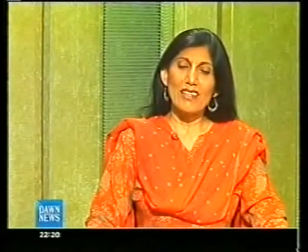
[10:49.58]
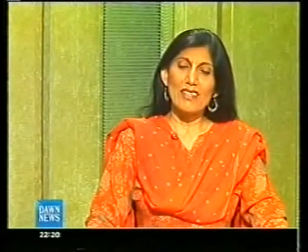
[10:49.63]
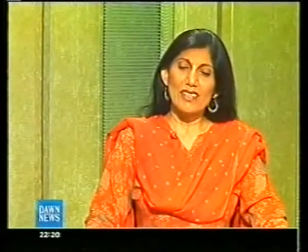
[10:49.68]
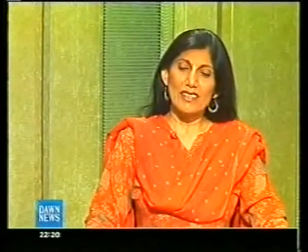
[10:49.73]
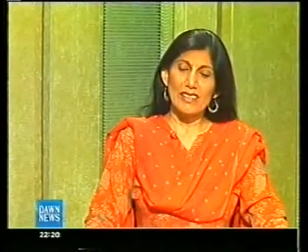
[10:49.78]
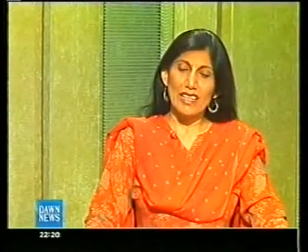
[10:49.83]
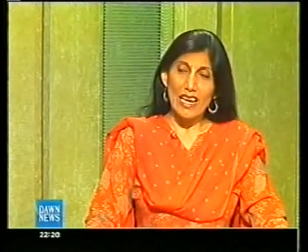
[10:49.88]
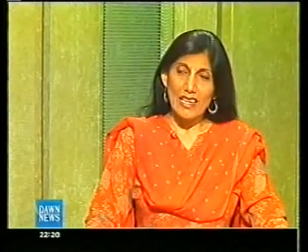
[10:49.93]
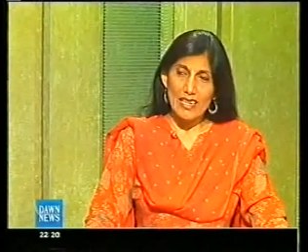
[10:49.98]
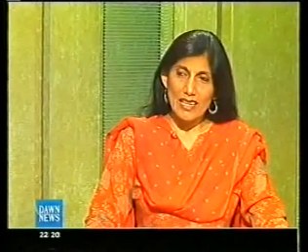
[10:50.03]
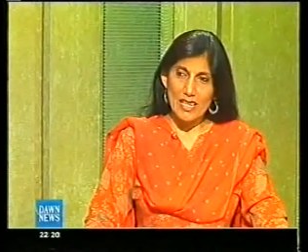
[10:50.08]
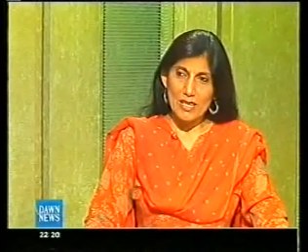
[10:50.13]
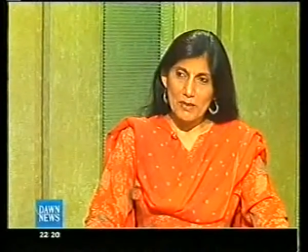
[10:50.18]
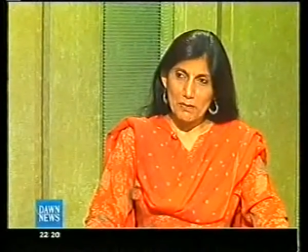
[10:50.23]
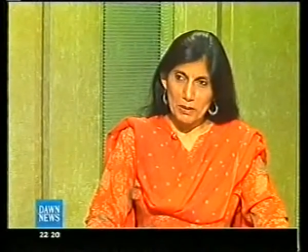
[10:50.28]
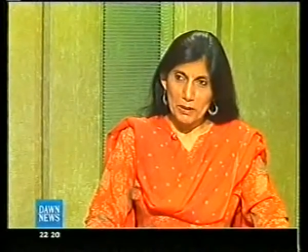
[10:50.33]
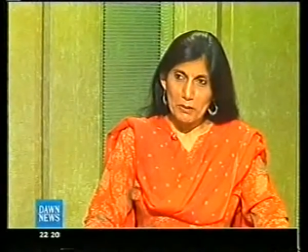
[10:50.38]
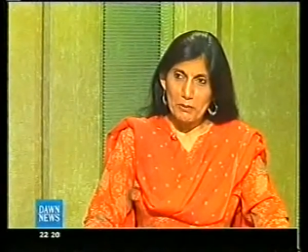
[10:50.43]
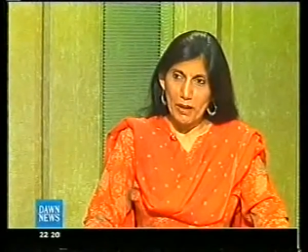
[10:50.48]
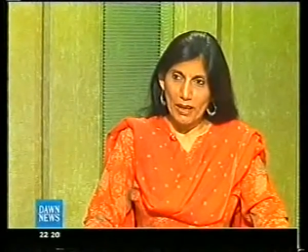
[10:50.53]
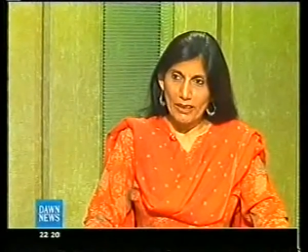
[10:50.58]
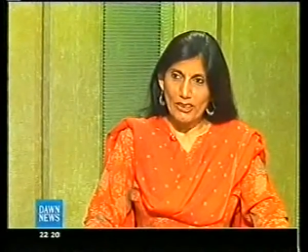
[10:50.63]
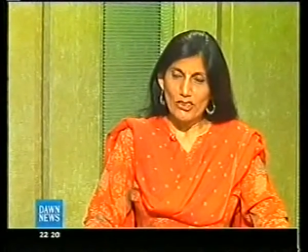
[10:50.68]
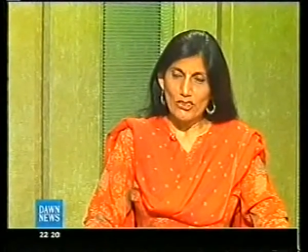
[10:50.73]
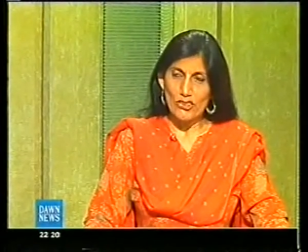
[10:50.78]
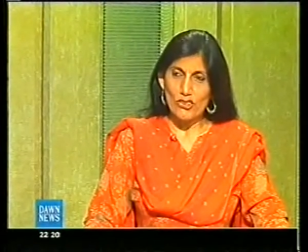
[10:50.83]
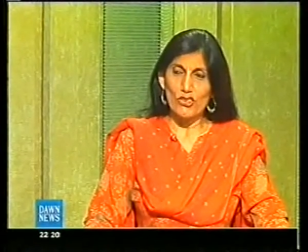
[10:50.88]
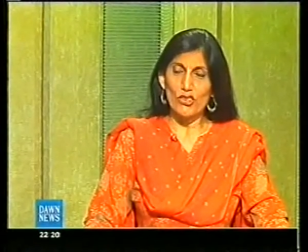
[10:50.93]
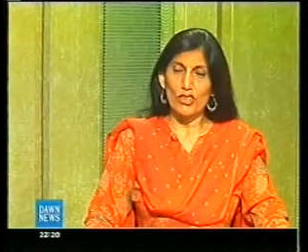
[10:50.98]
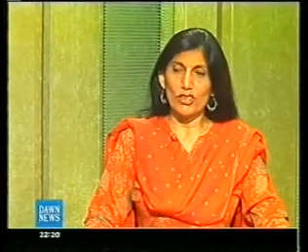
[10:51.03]
That has been my
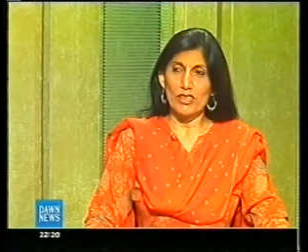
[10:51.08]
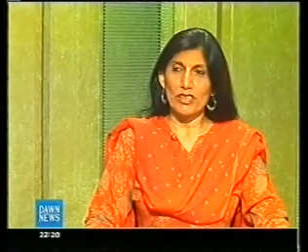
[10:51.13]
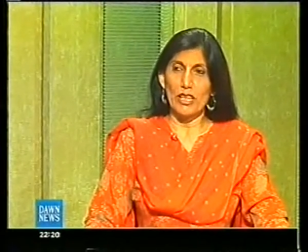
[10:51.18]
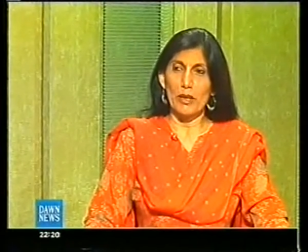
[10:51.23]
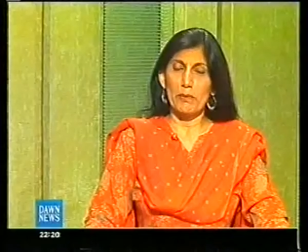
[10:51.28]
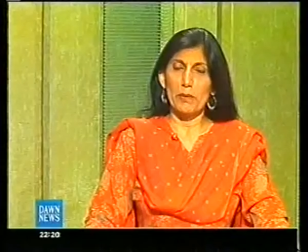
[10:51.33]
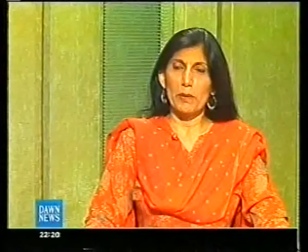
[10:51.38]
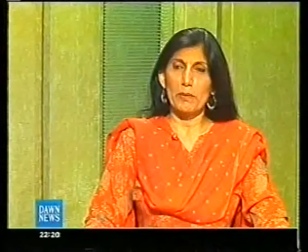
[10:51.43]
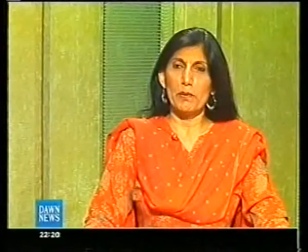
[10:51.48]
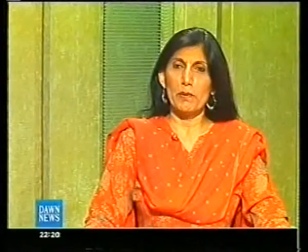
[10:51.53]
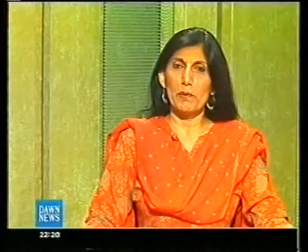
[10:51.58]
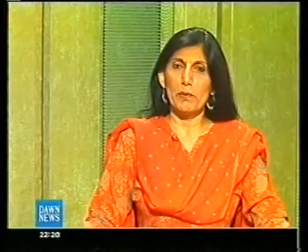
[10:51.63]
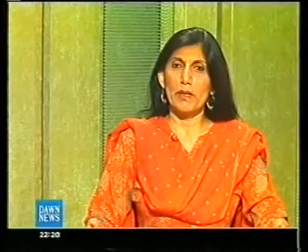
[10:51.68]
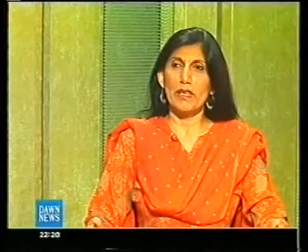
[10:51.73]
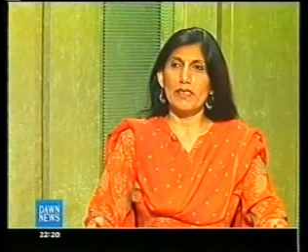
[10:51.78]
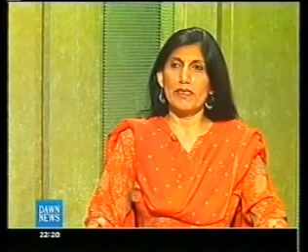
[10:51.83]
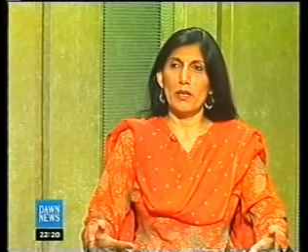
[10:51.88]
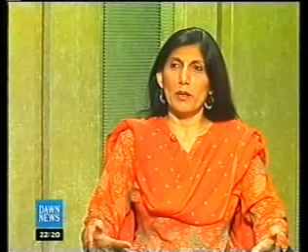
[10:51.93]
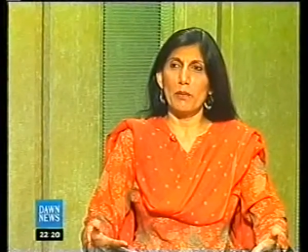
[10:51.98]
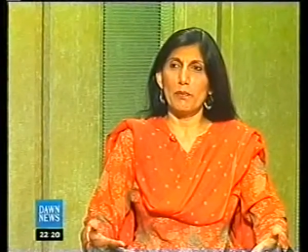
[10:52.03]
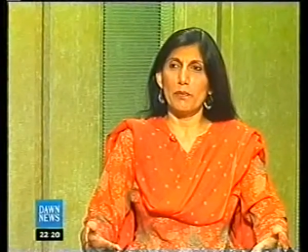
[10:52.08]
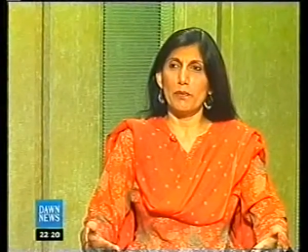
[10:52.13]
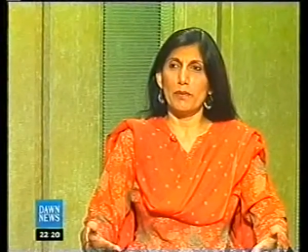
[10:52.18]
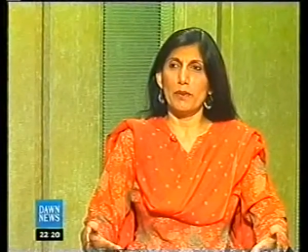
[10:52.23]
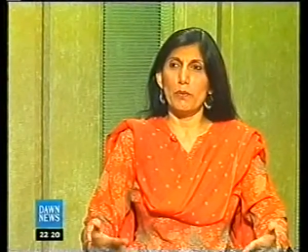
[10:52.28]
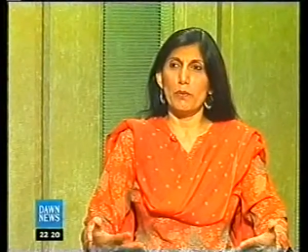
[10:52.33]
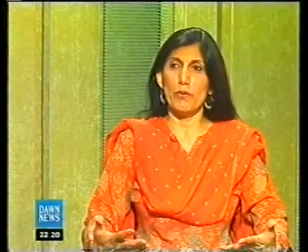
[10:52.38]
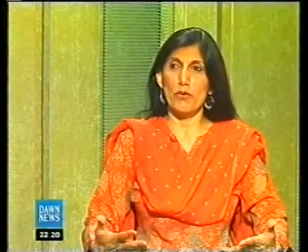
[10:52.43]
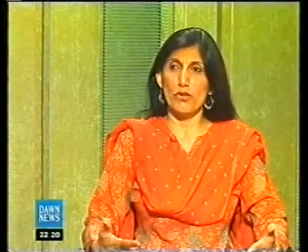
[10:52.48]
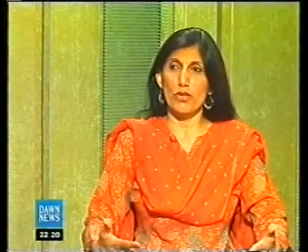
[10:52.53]
concern, that people mix up the
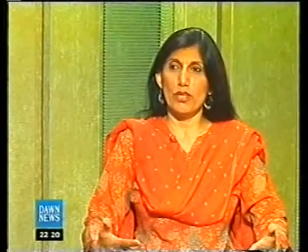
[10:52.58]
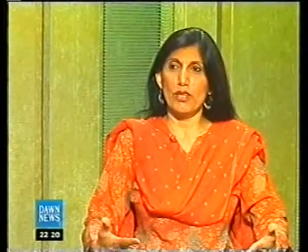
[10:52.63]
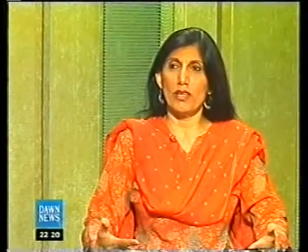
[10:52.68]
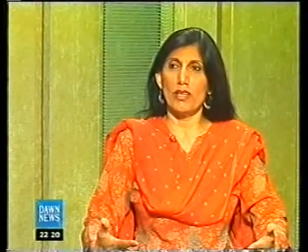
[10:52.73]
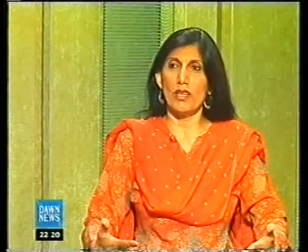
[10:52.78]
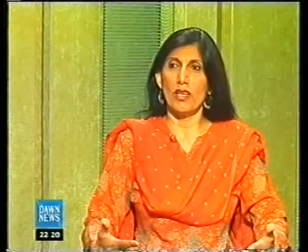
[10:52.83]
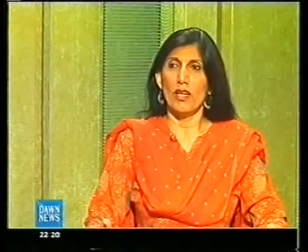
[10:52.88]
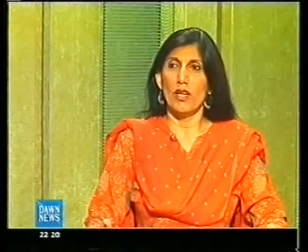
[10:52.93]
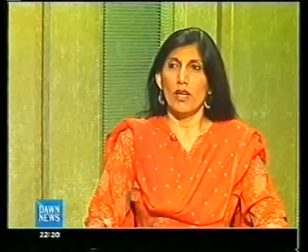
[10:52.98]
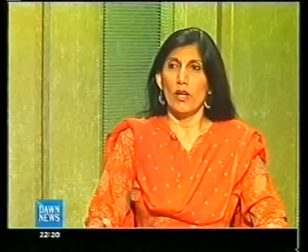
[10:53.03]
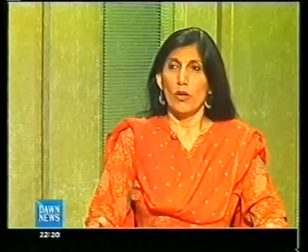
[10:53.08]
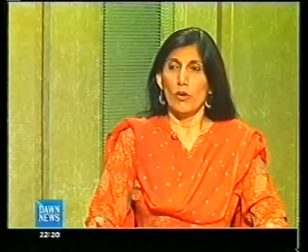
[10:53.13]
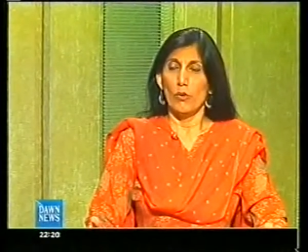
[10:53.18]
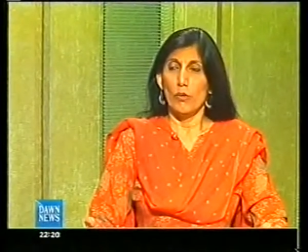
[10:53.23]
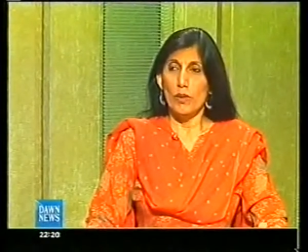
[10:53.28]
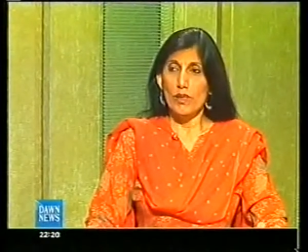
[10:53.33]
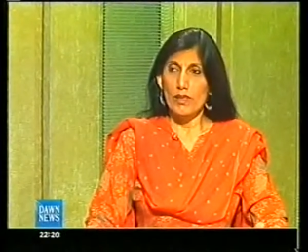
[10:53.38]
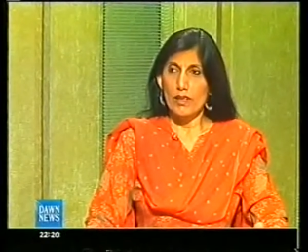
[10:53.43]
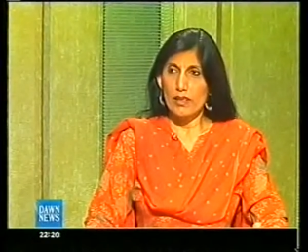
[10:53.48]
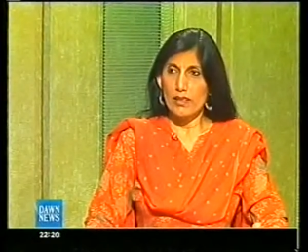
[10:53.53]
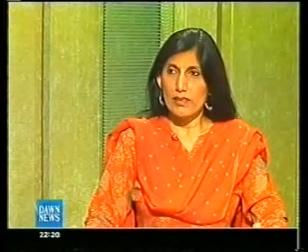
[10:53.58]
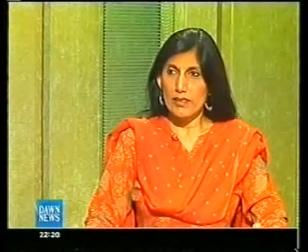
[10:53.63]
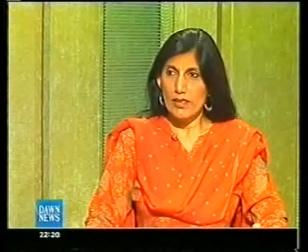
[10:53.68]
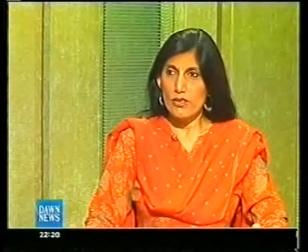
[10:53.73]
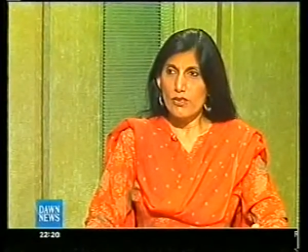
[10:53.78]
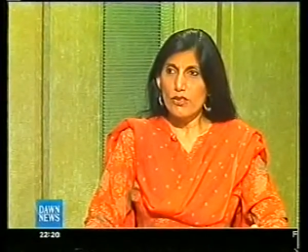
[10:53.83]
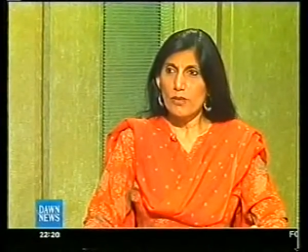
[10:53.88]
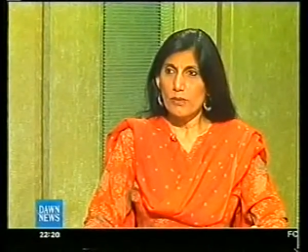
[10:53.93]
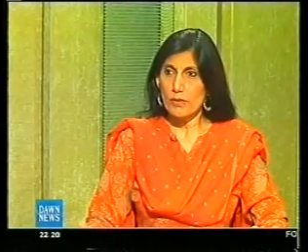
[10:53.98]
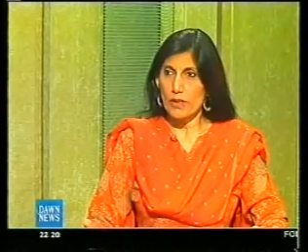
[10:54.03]
person with the
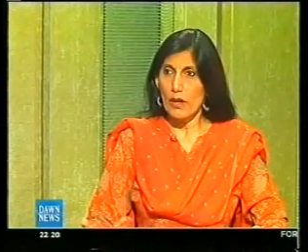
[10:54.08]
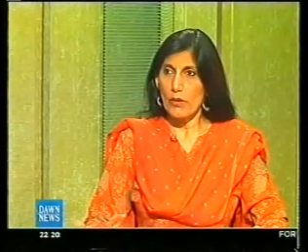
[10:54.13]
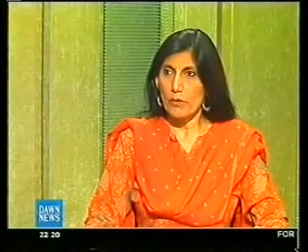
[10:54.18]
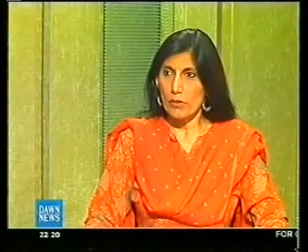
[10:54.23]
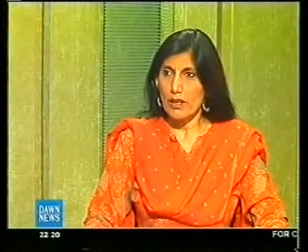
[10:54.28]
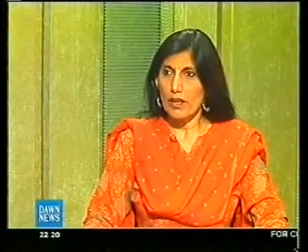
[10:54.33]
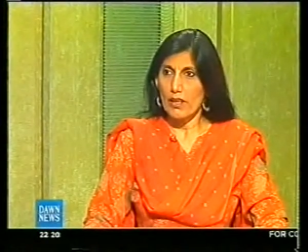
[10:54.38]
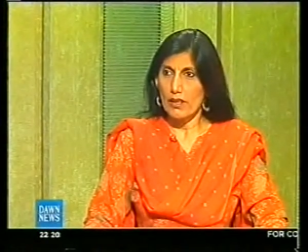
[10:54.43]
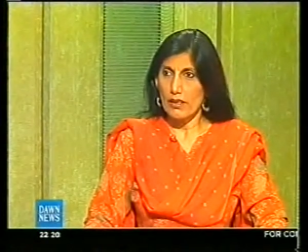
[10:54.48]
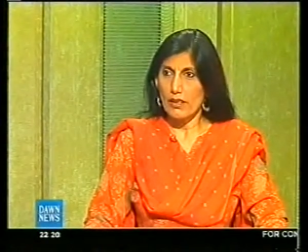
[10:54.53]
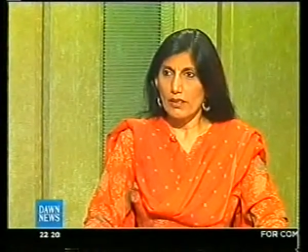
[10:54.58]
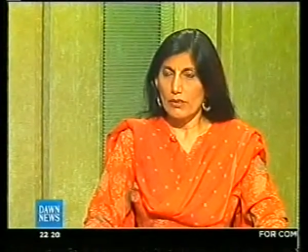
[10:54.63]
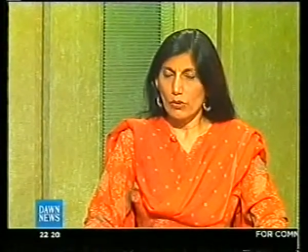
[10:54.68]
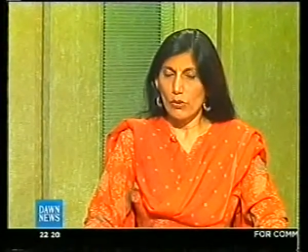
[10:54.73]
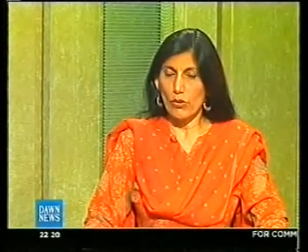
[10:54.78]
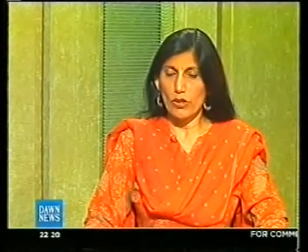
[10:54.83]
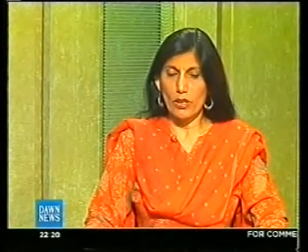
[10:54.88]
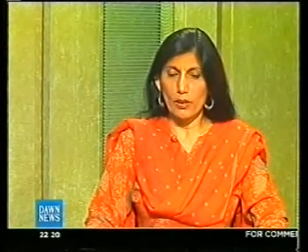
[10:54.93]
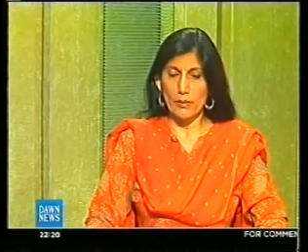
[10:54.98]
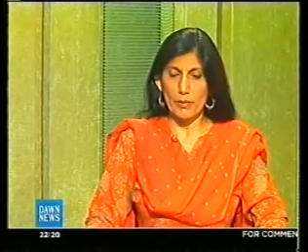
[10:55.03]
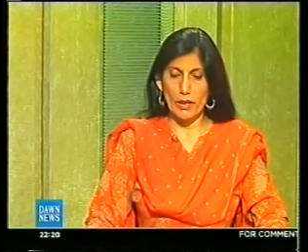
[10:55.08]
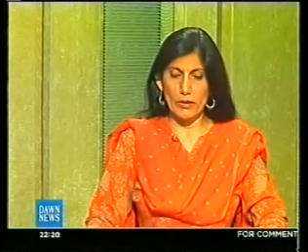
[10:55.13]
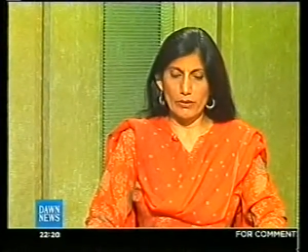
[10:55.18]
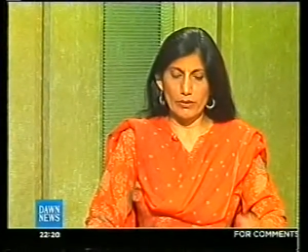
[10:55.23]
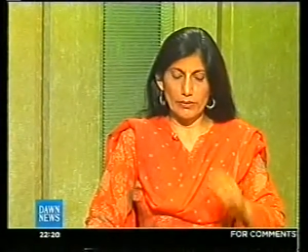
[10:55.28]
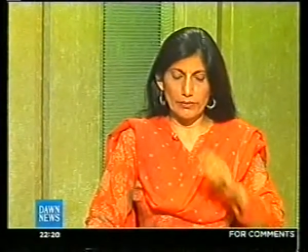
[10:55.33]
system that we are talking about,